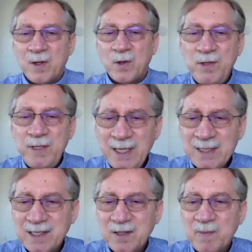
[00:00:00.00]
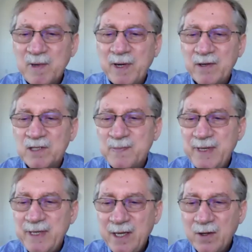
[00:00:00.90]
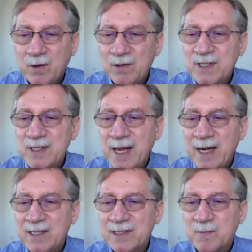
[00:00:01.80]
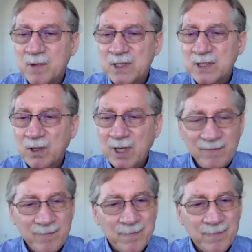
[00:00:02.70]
Could you tell us a little bit about your speaking coach, Danny Slomoff?